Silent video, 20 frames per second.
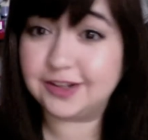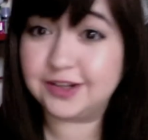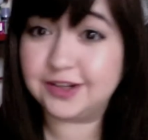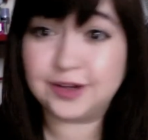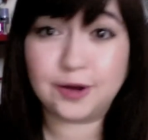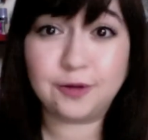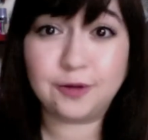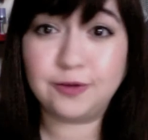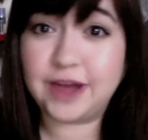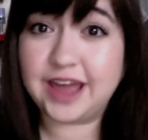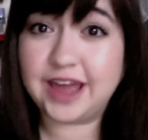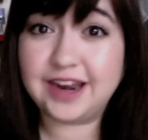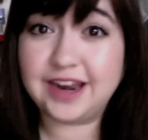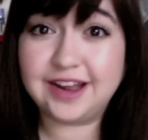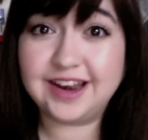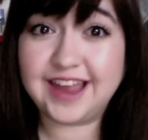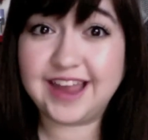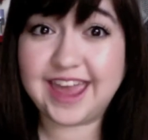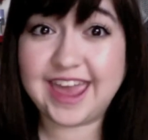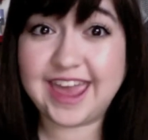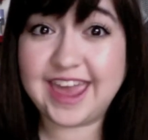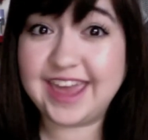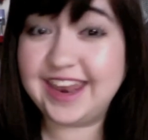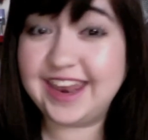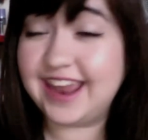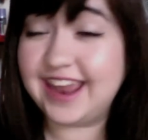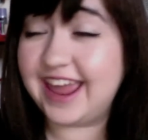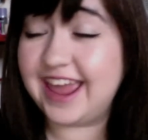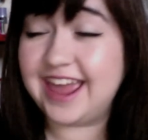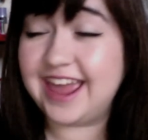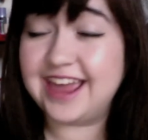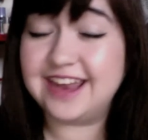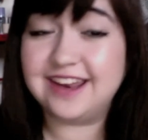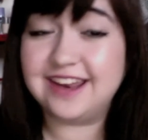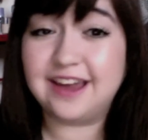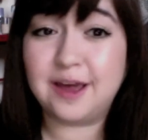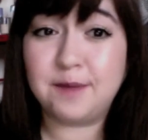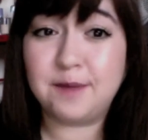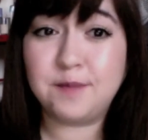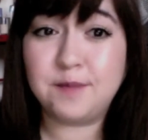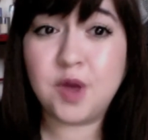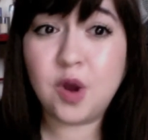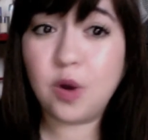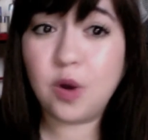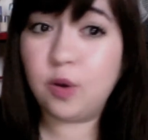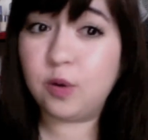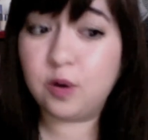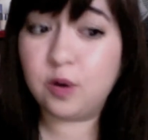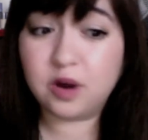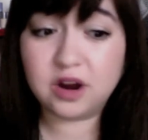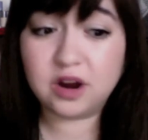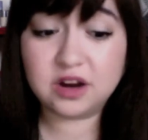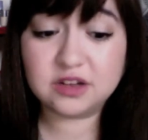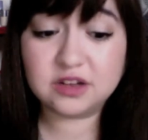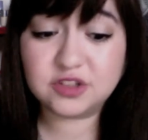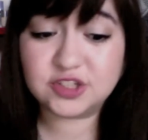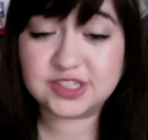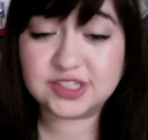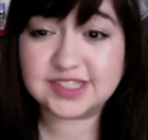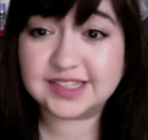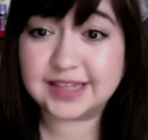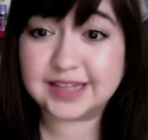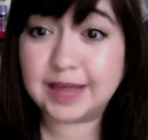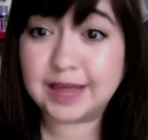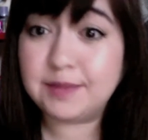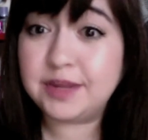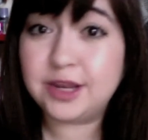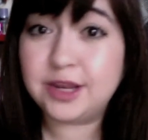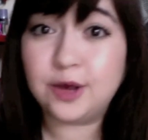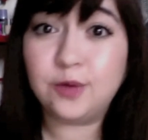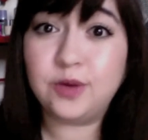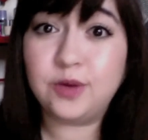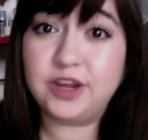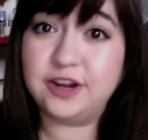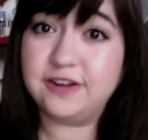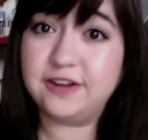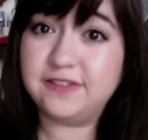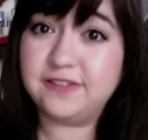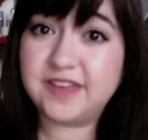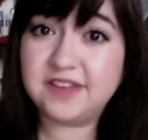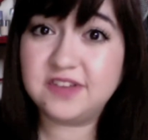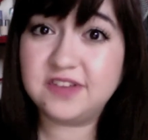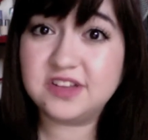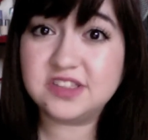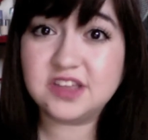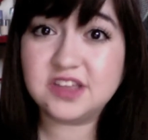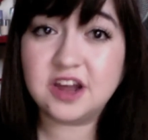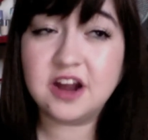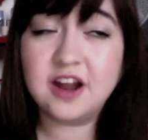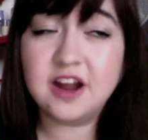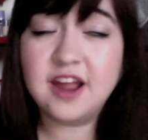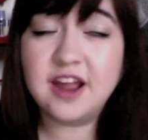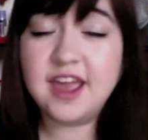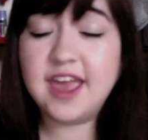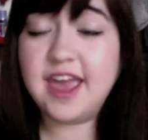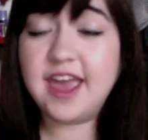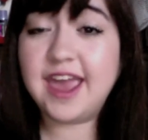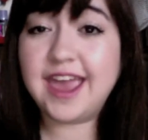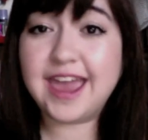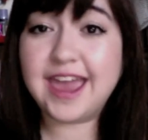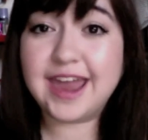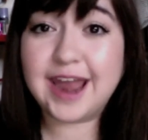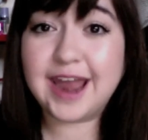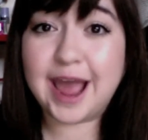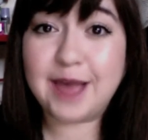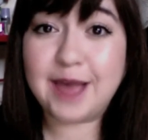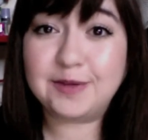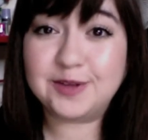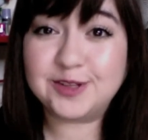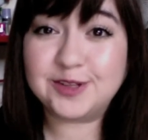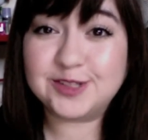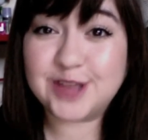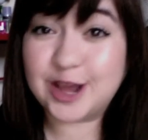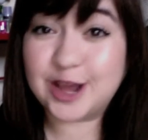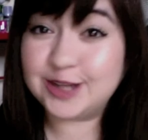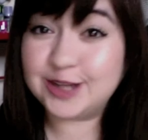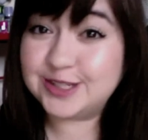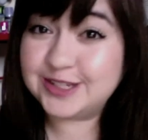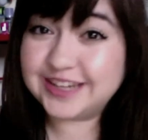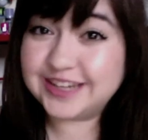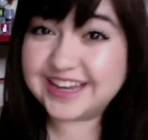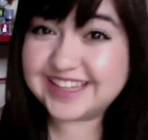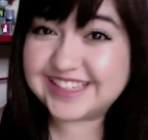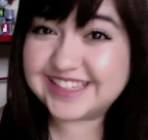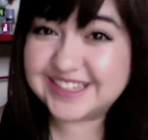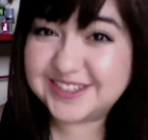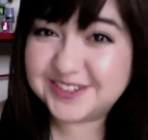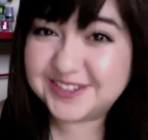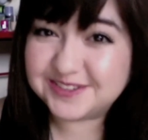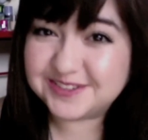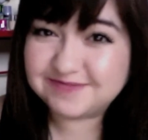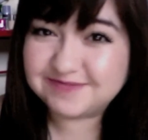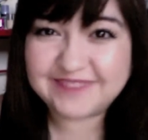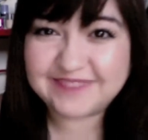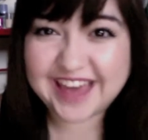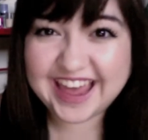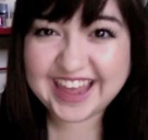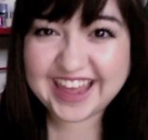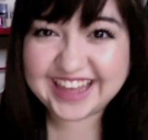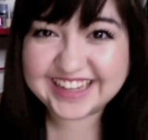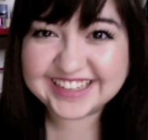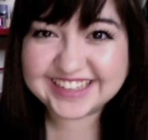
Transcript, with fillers: go right on ahead and um, or just let me know what your favorites are and I will talk to you guys soon. Bye.